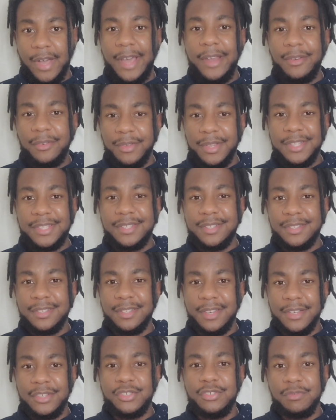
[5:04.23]
I know that's
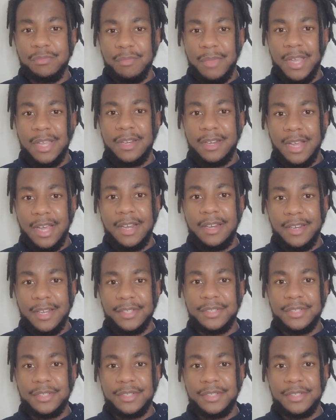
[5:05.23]
something that you may not